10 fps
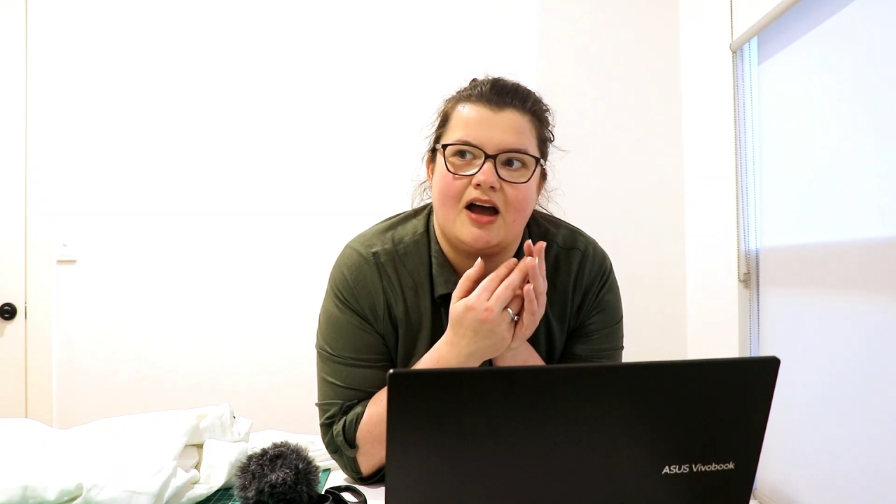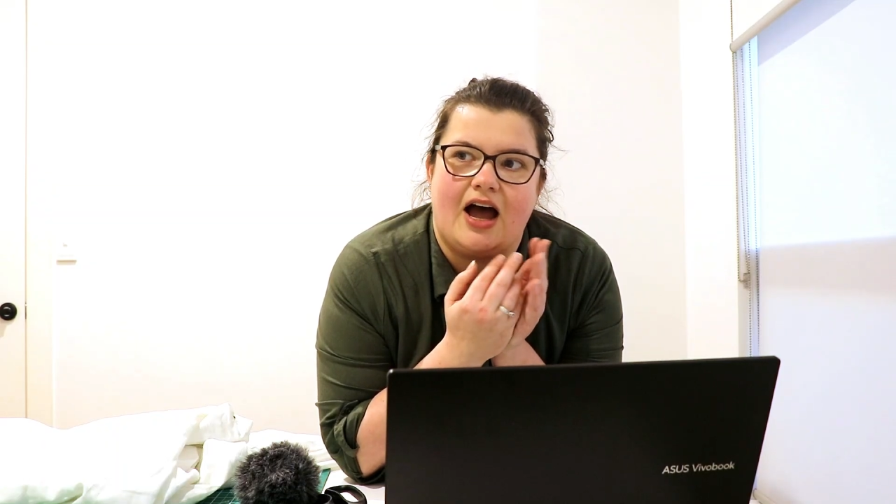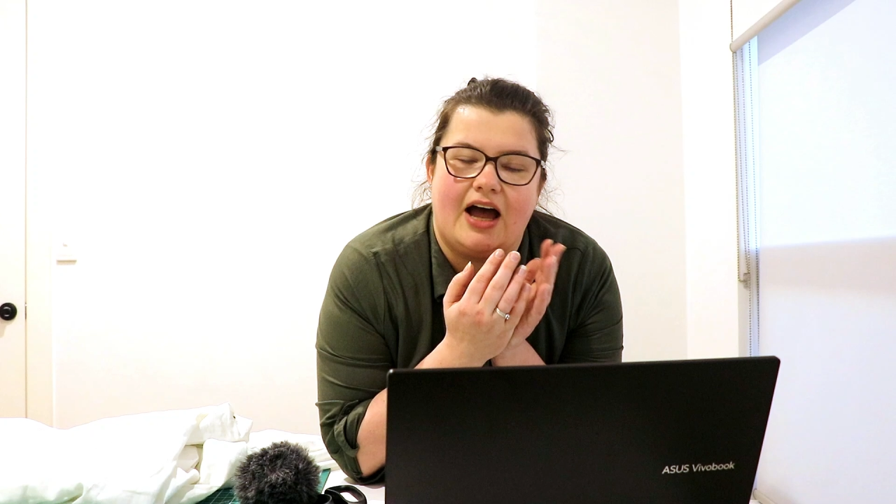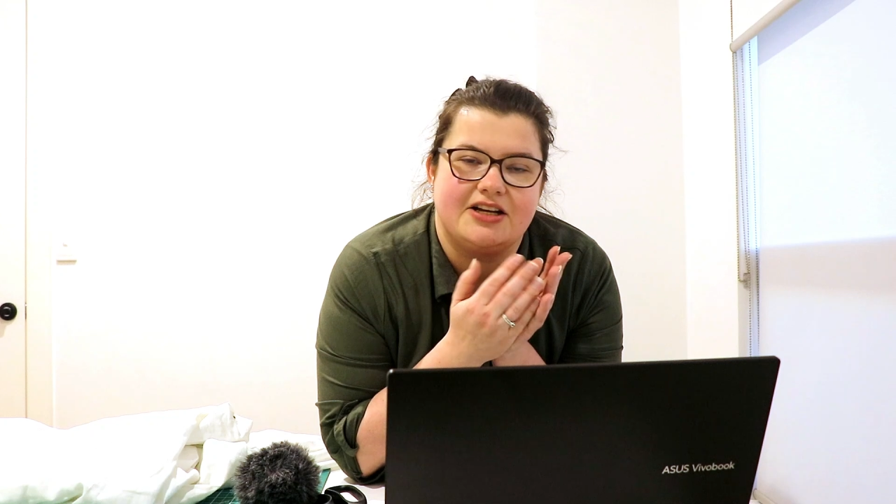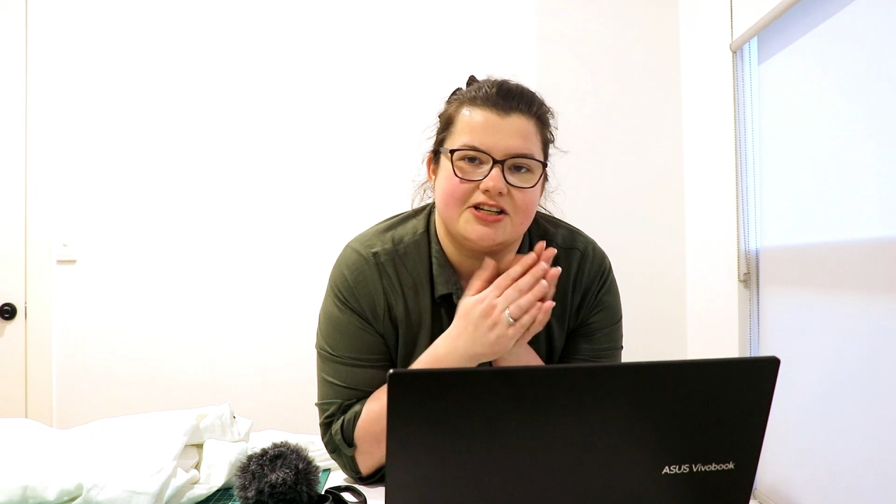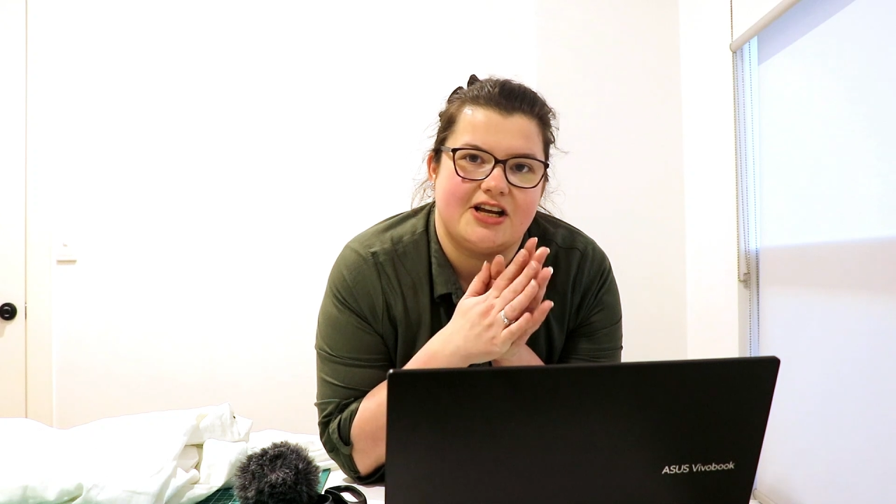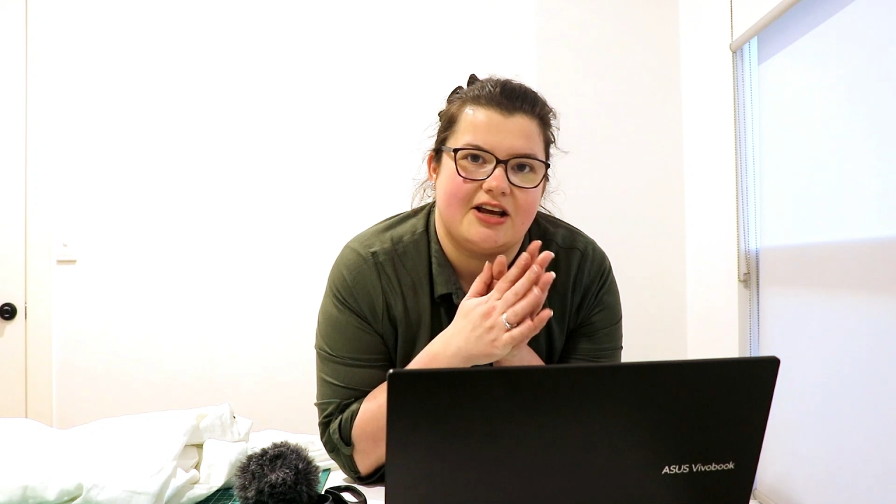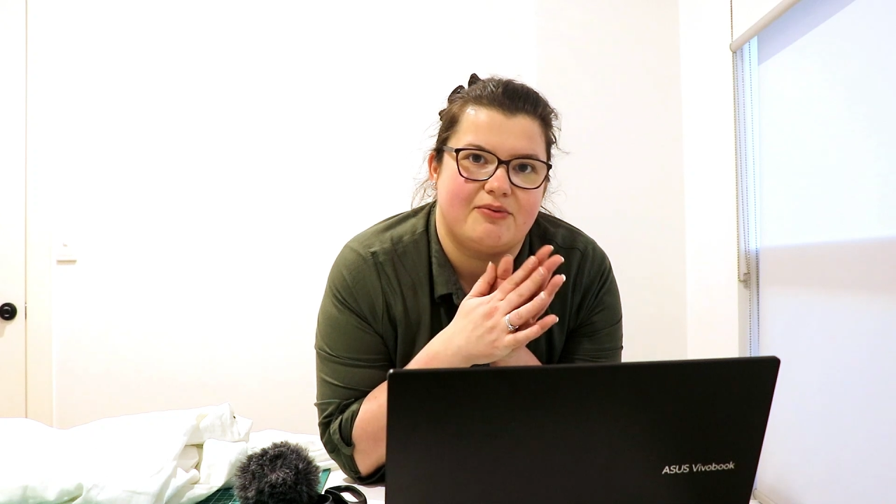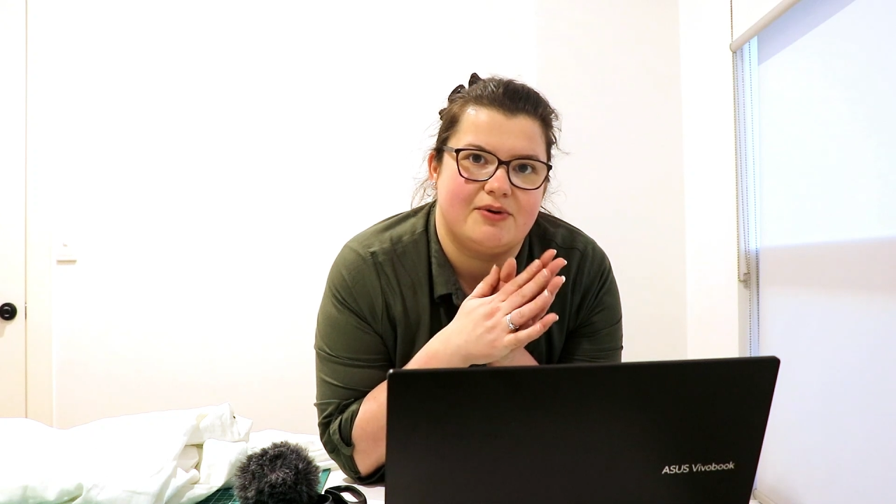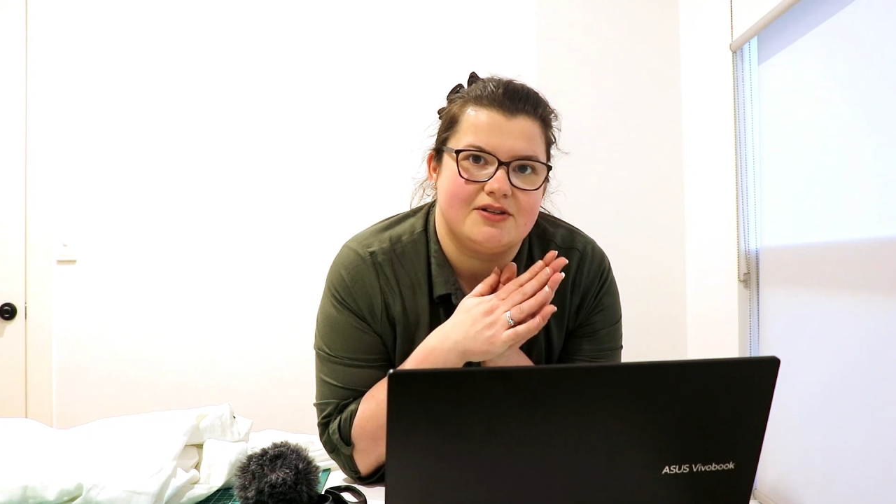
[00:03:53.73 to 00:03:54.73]
and she
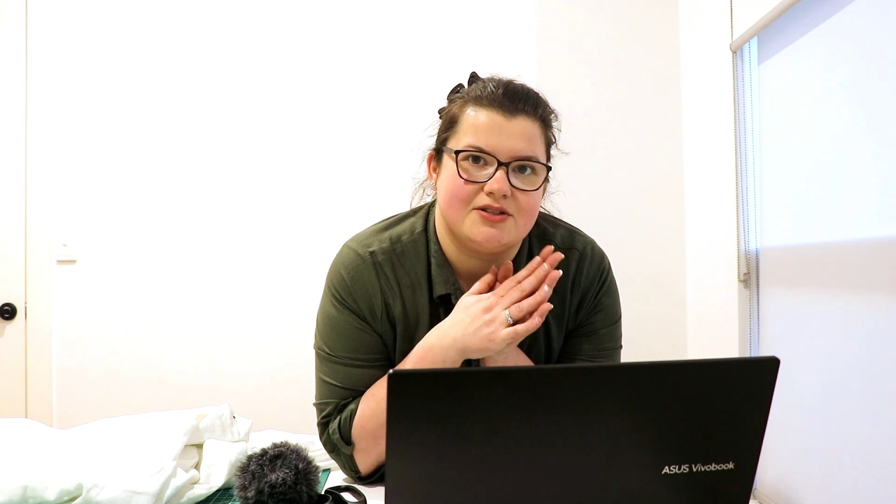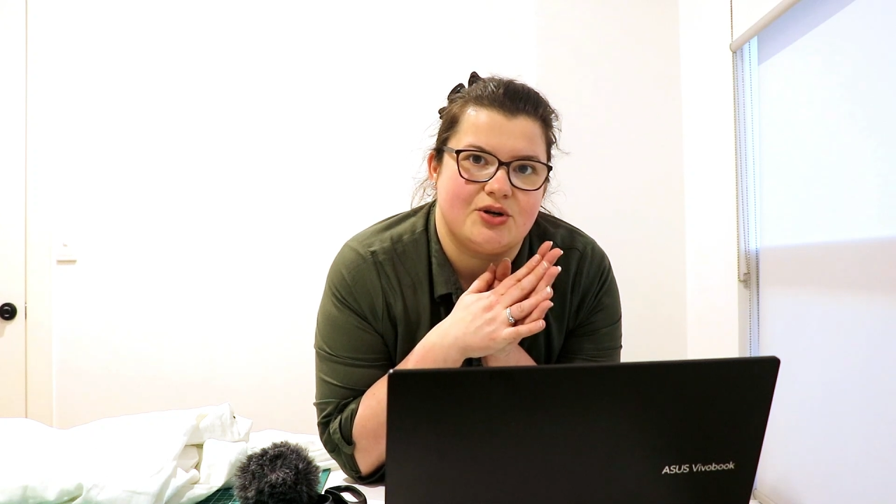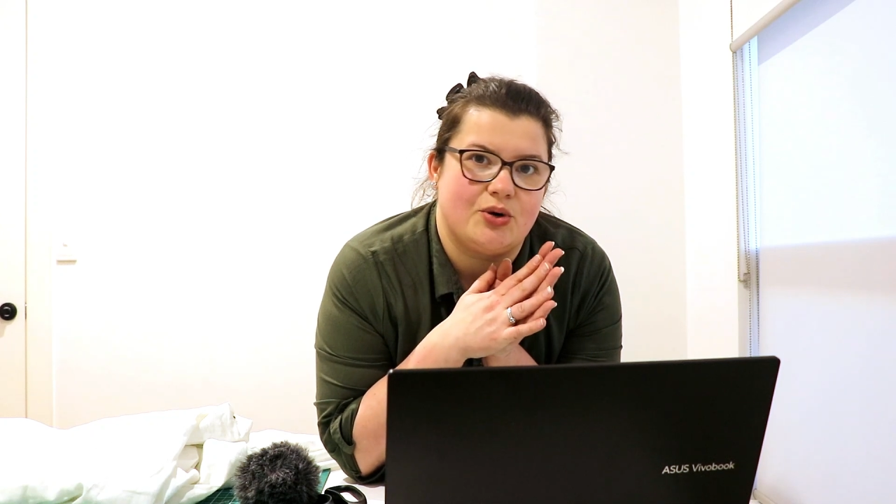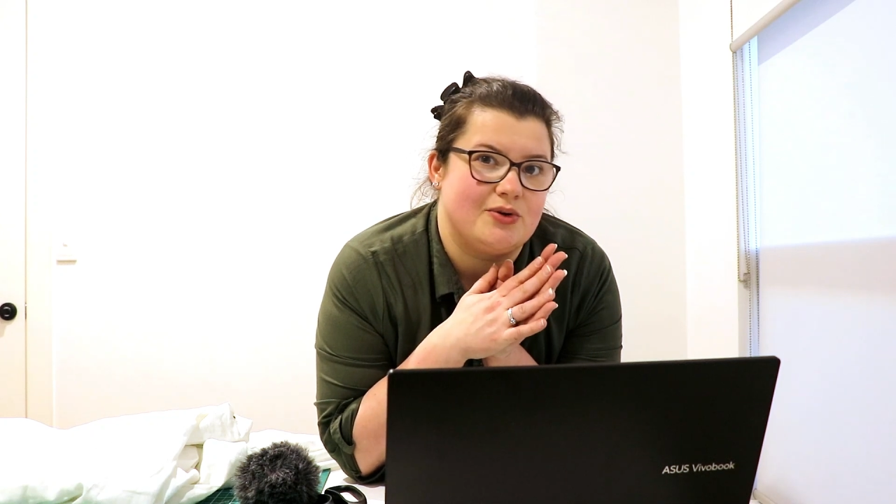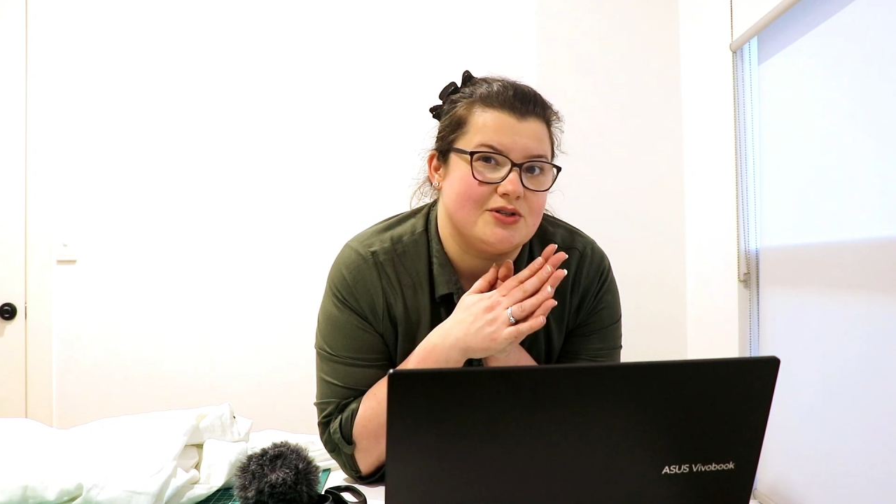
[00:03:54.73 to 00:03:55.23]
was who was